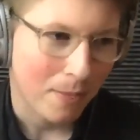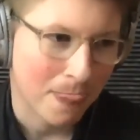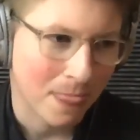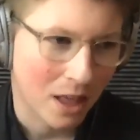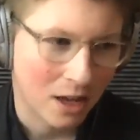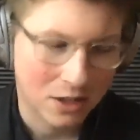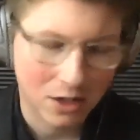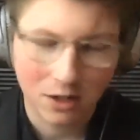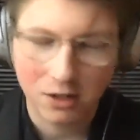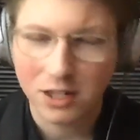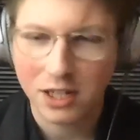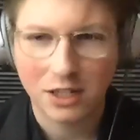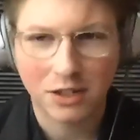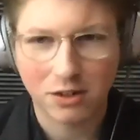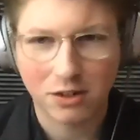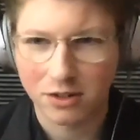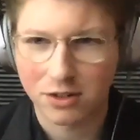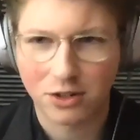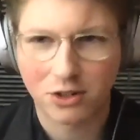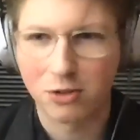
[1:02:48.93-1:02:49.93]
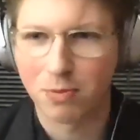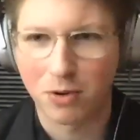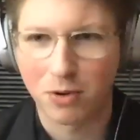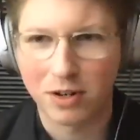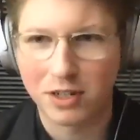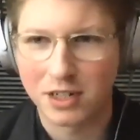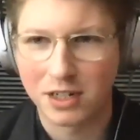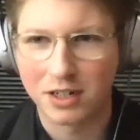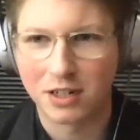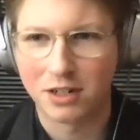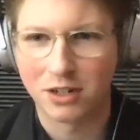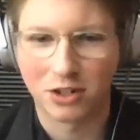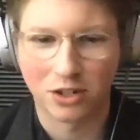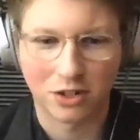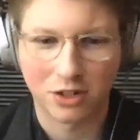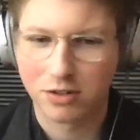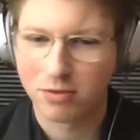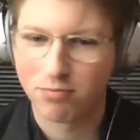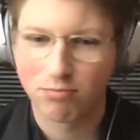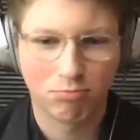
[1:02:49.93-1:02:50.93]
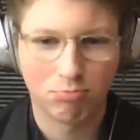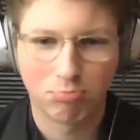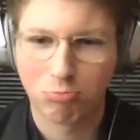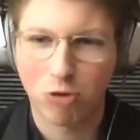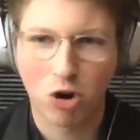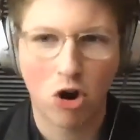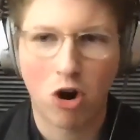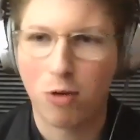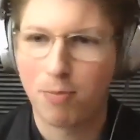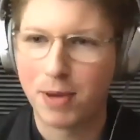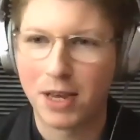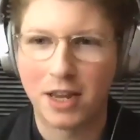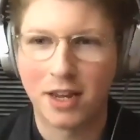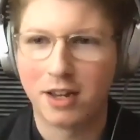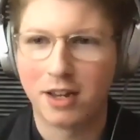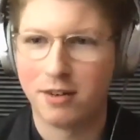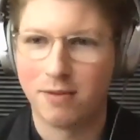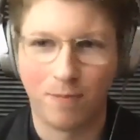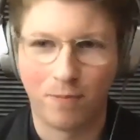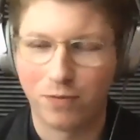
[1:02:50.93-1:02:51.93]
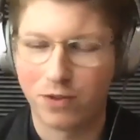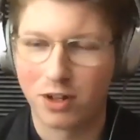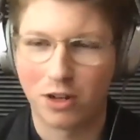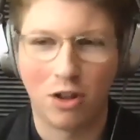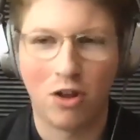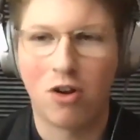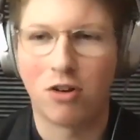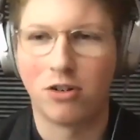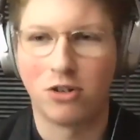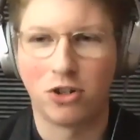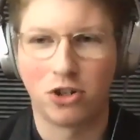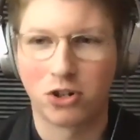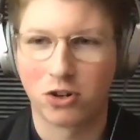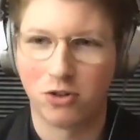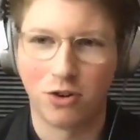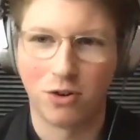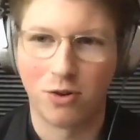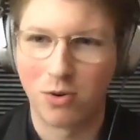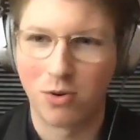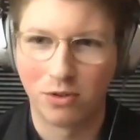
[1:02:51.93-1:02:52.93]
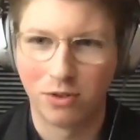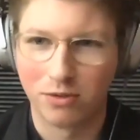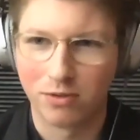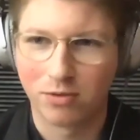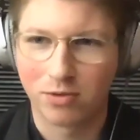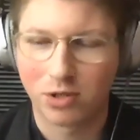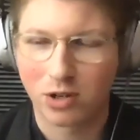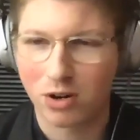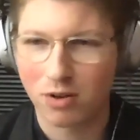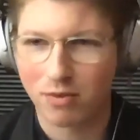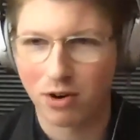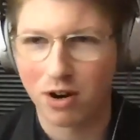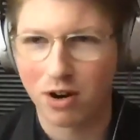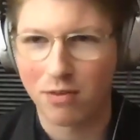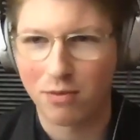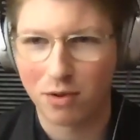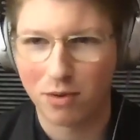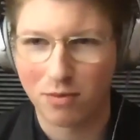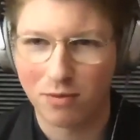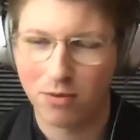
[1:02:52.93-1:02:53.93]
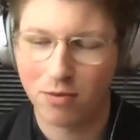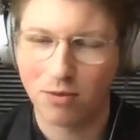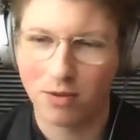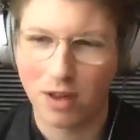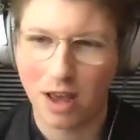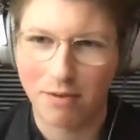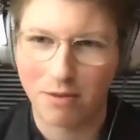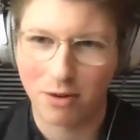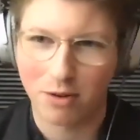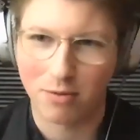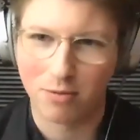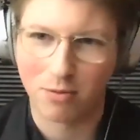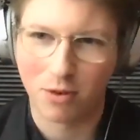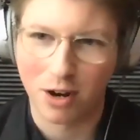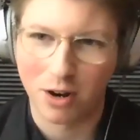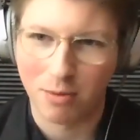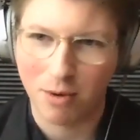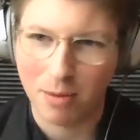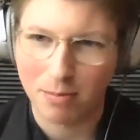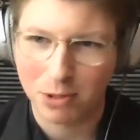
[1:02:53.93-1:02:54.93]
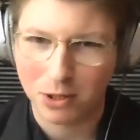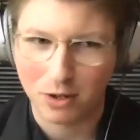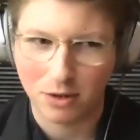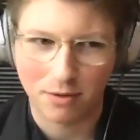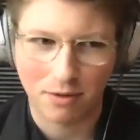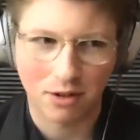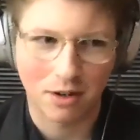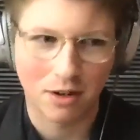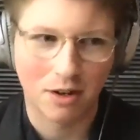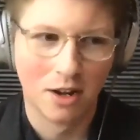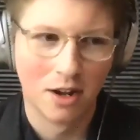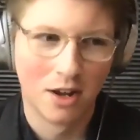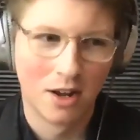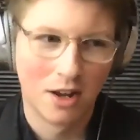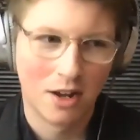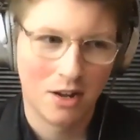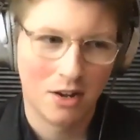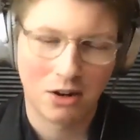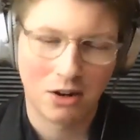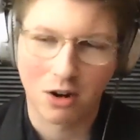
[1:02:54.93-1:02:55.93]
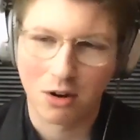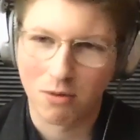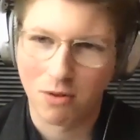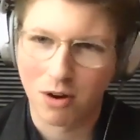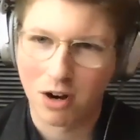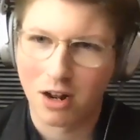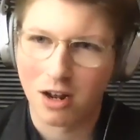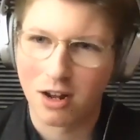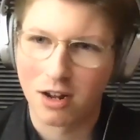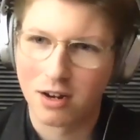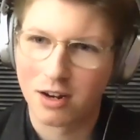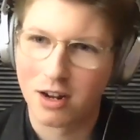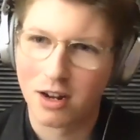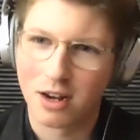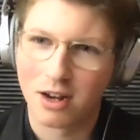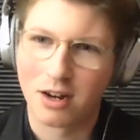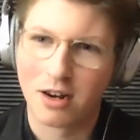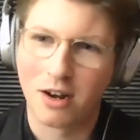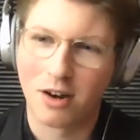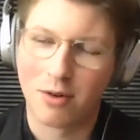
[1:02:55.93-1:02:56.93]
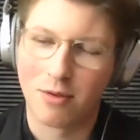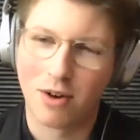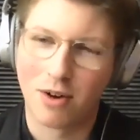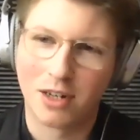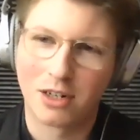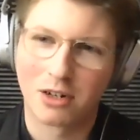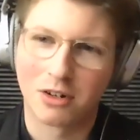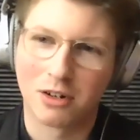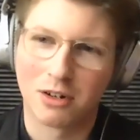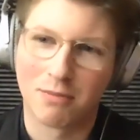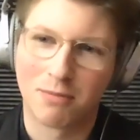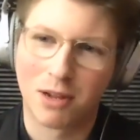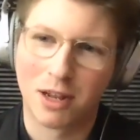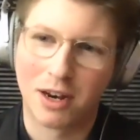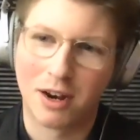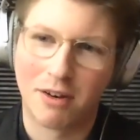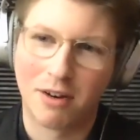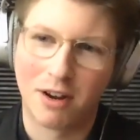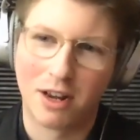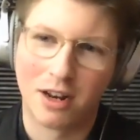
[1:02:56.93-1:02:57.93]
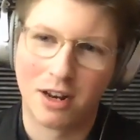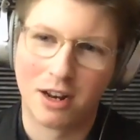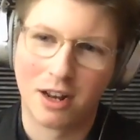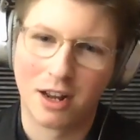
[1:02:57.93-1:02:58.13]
So those things are super easy to just copy and launch on your own server. If you've ever run a web server, you can run an Unwriter Planaria.